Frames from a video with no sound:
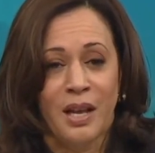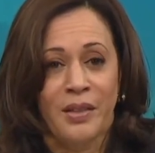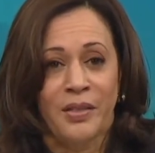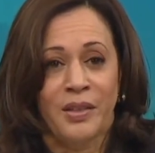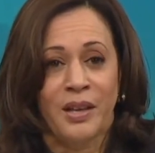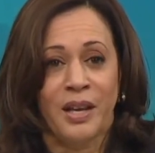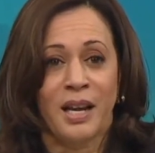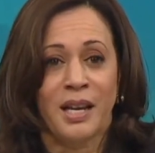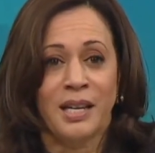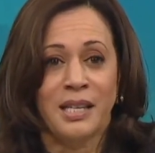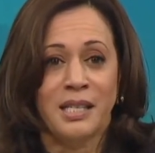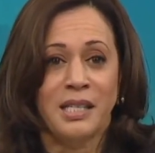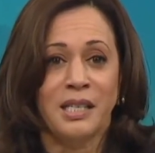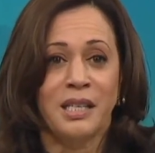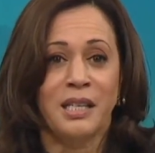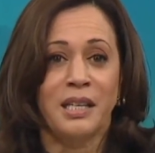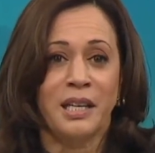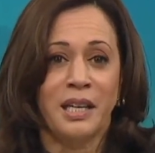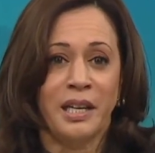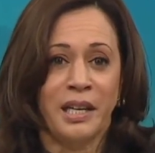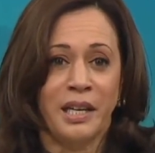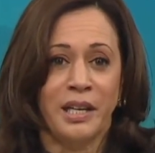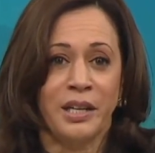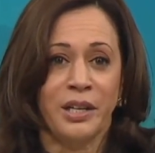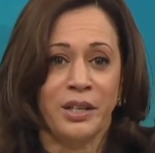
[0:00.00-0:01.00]
The idea
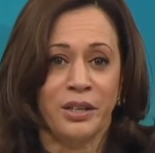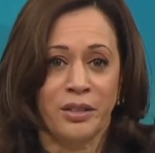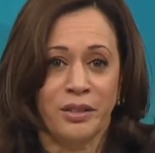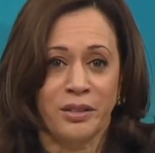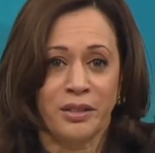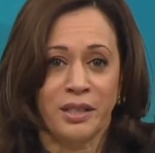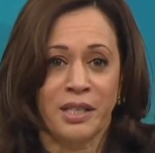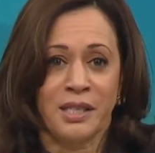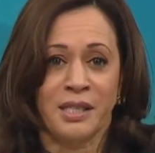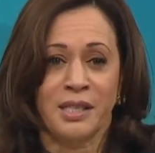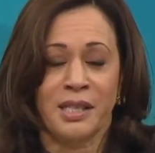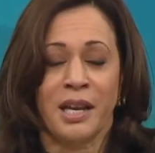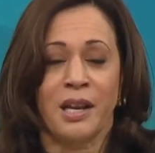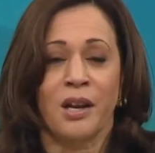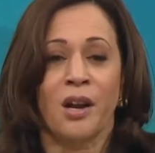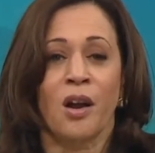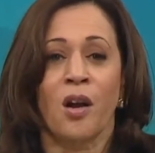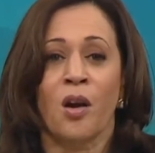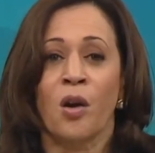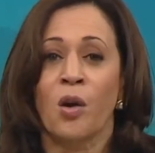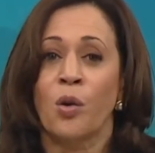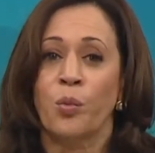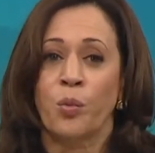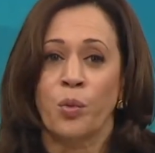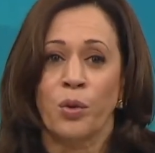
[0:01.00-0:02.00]
here is that
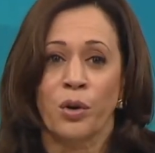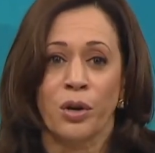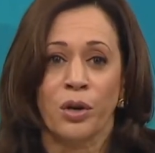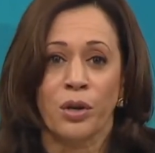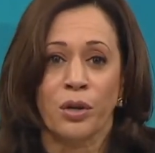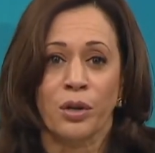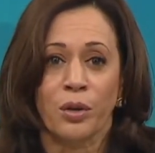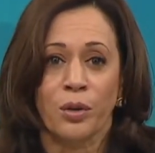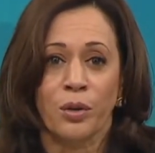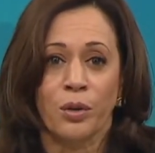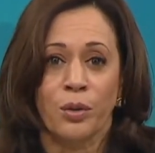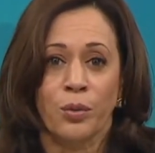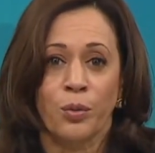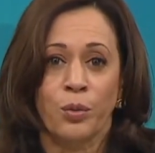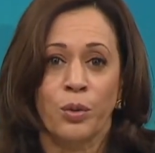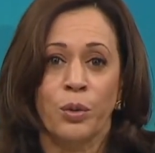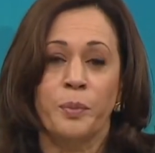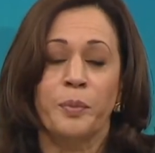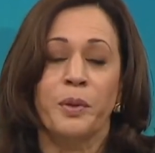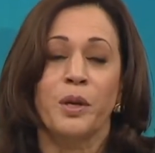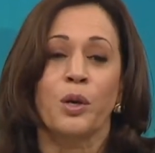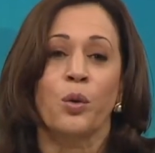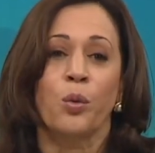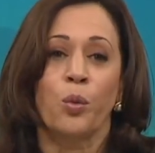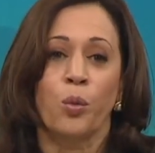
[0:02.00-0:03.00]
our work will
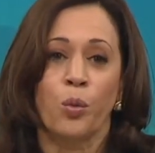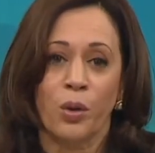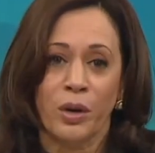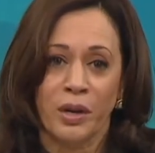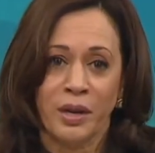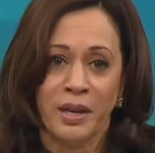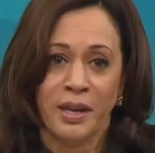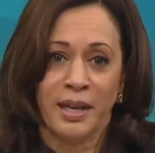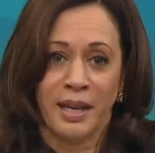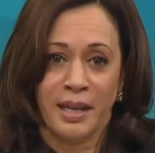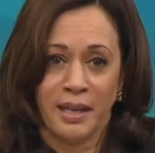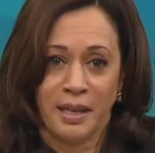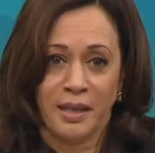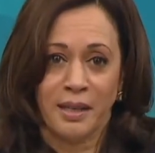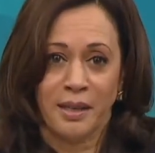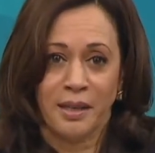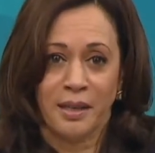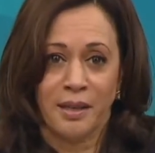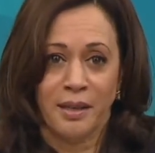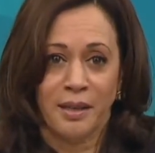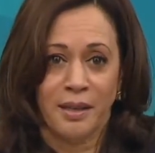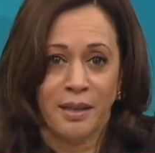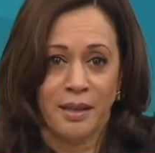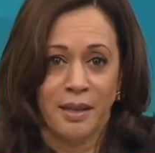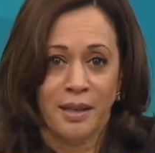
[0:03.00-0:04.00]
be coordinated
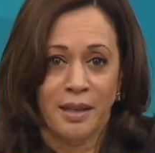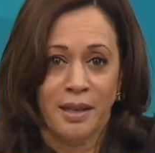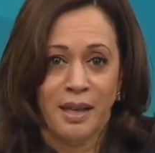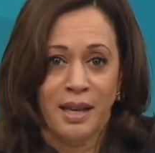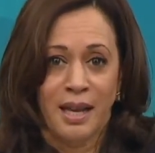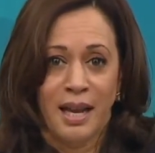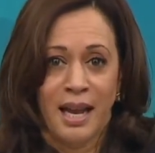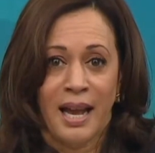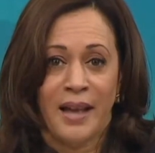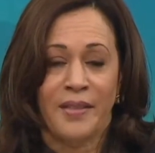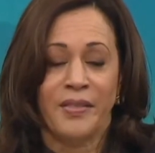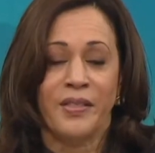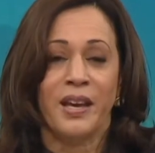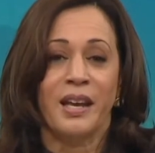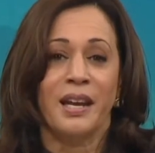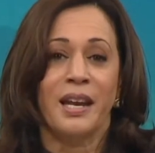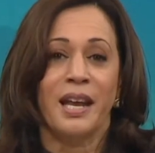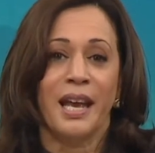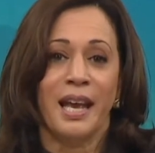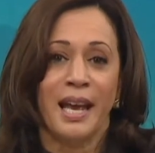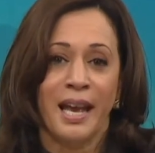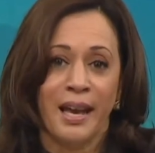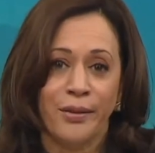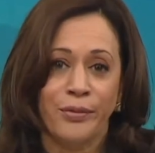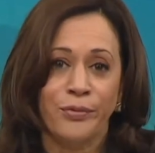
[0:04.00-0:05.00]
and
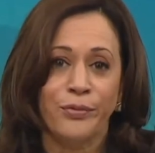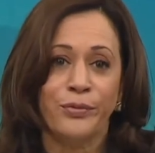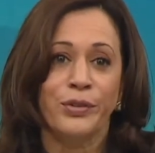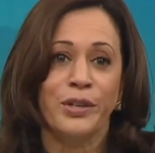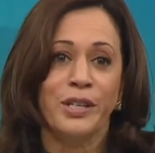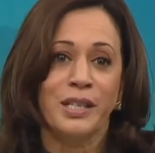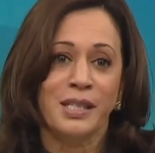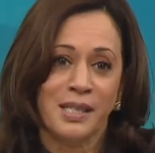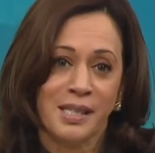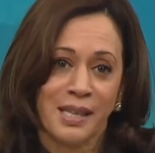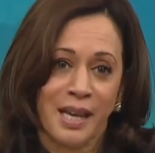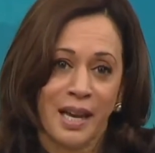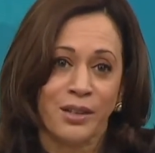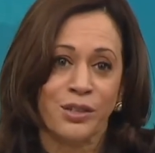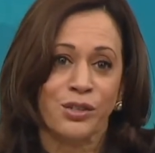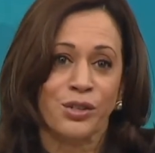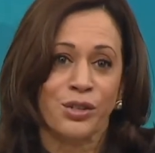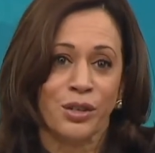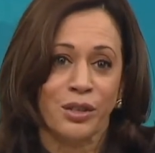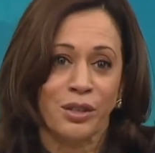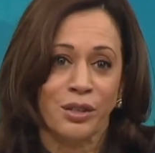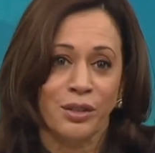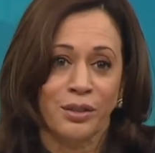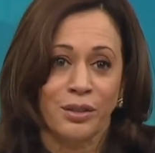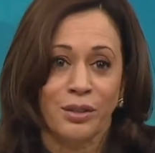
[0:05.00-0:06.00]
that every
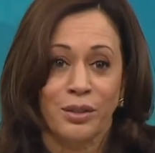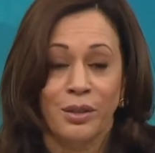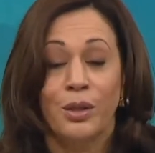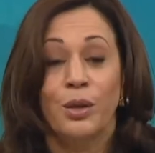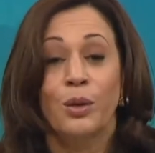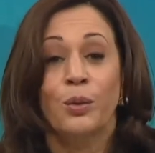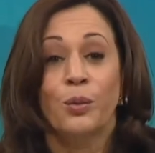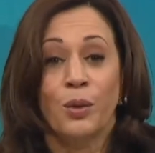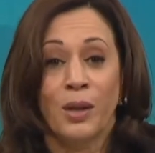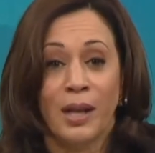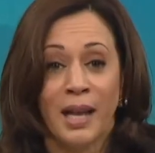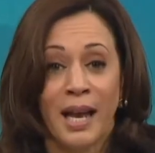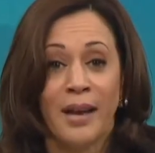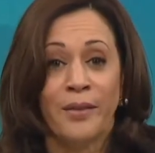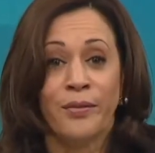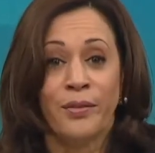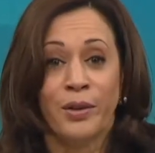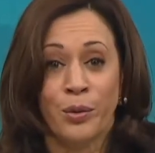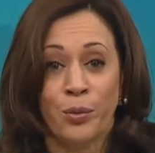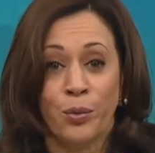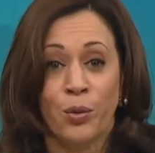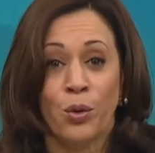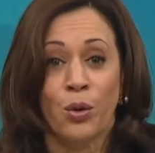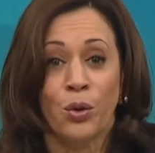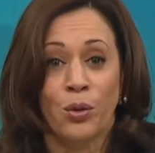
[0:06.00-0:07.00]
sector will have
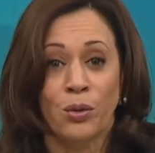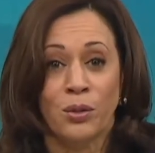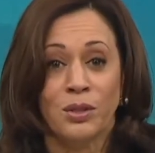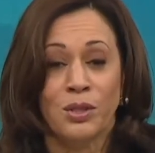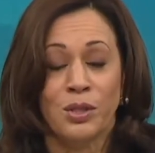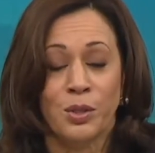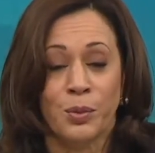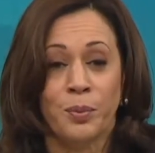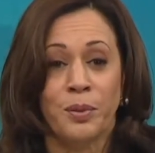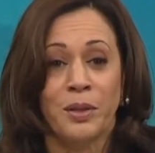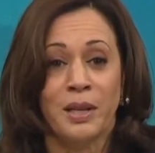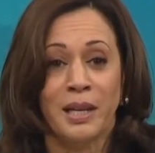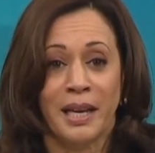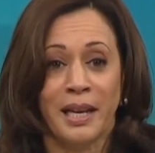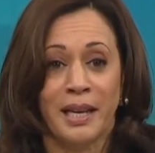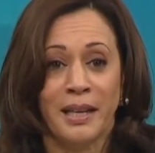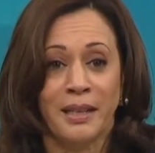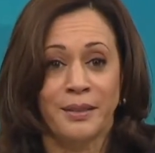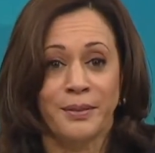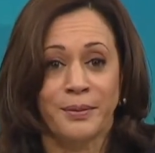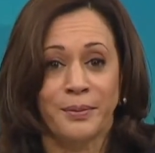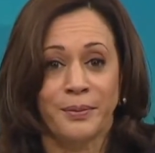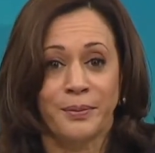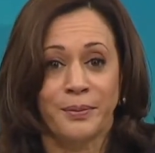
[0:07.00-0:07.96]
a role to play.